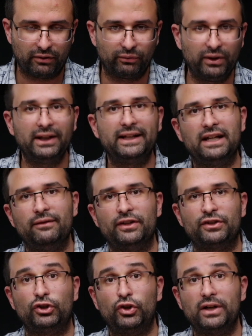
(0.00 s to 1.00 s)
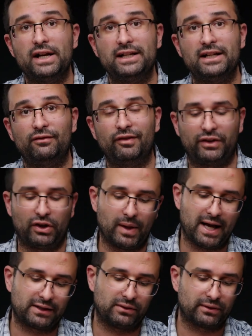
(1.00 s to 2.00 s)
really give us a good idea of what the
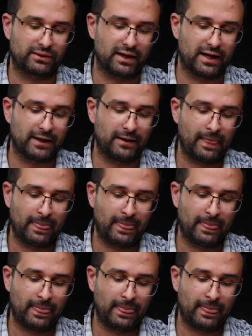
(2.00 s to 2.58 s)
glass looks like.